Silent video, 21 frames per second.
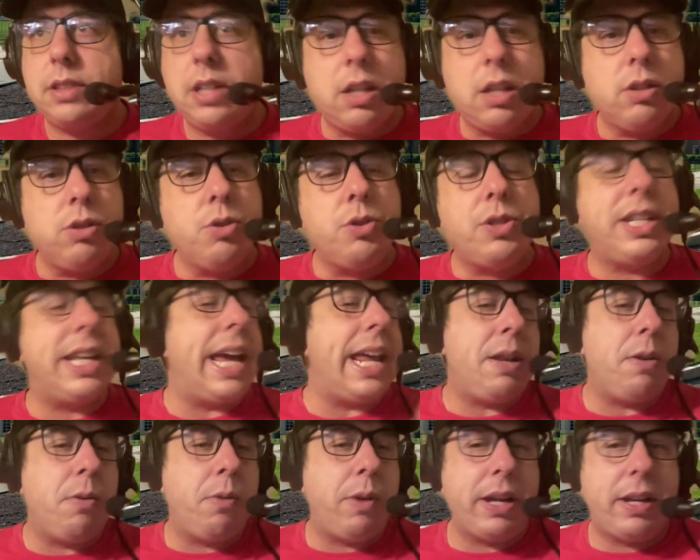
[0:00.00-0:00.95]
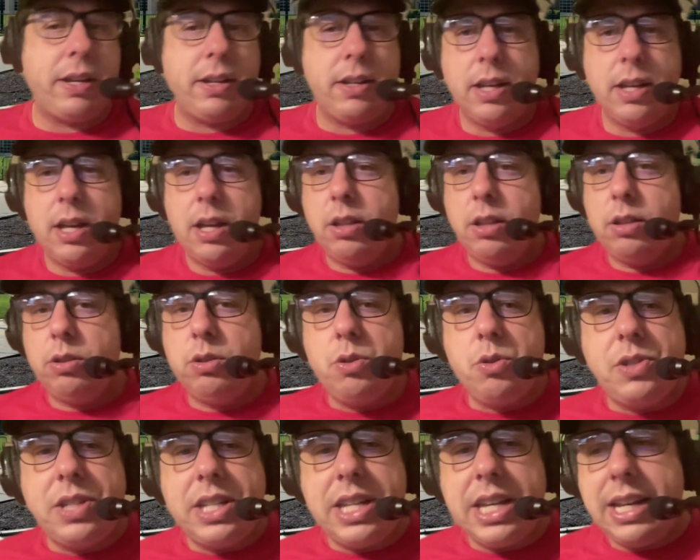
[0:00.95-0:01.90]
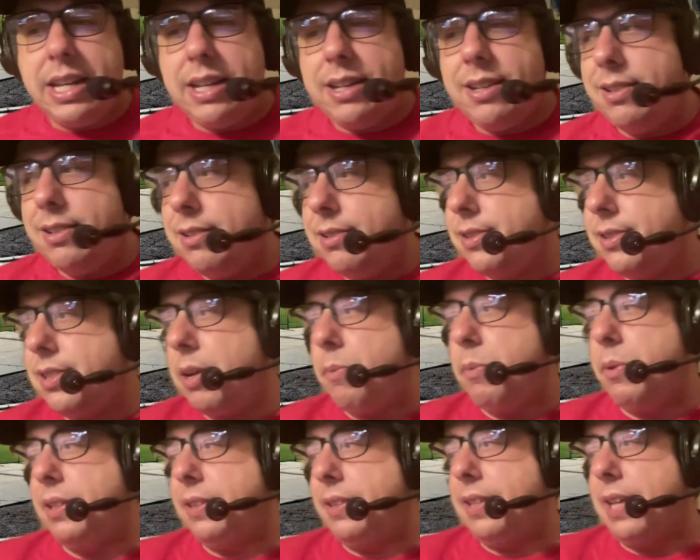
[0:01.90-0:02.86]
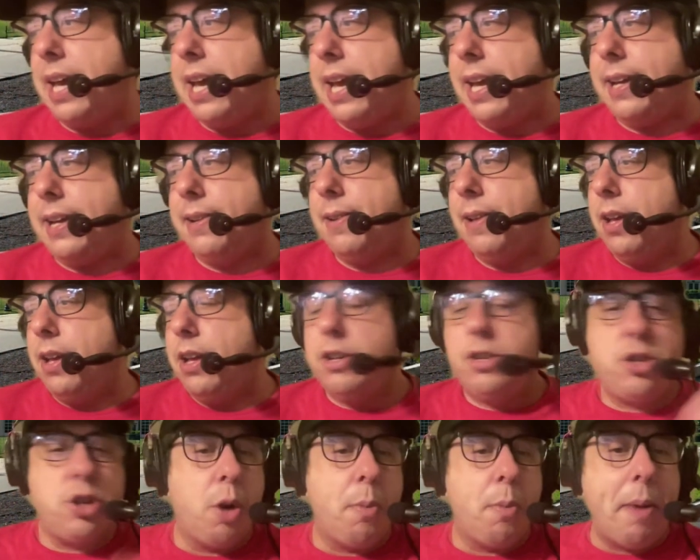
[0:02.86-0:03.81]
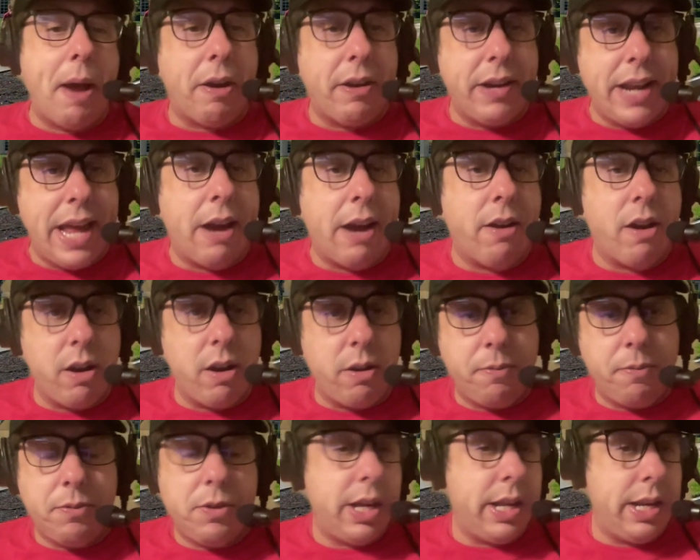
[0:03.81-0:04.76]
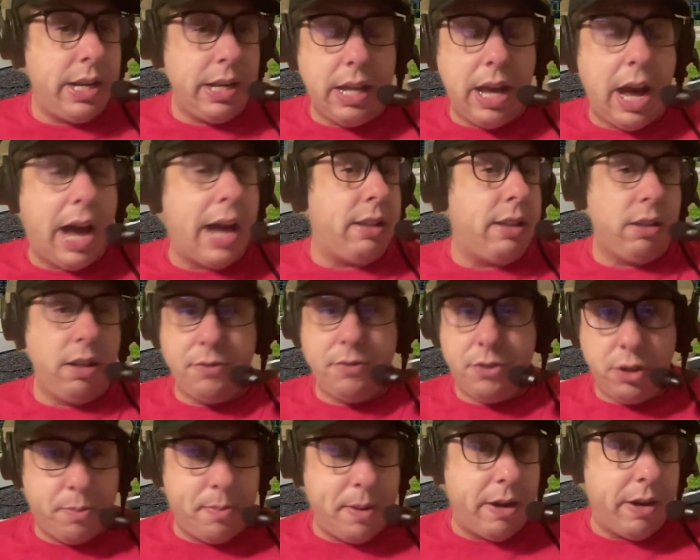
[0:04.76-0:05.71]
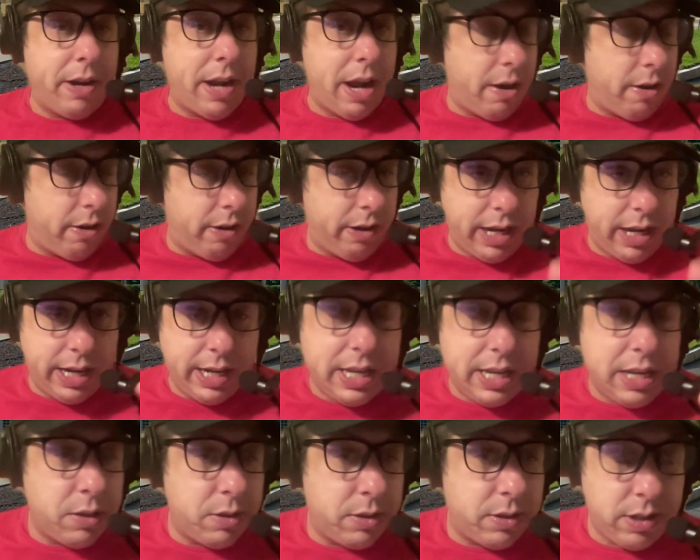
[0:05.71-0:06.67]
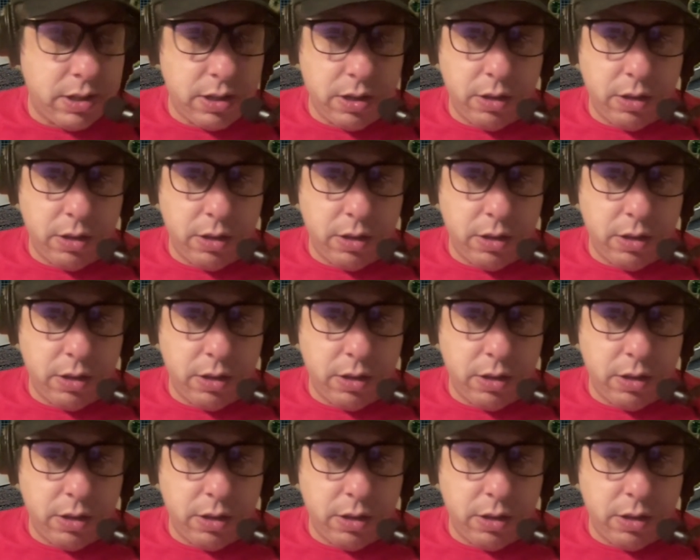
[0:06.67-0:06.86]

losing someone like Joe Marinaro, and I love Joe Marinaro, and he's,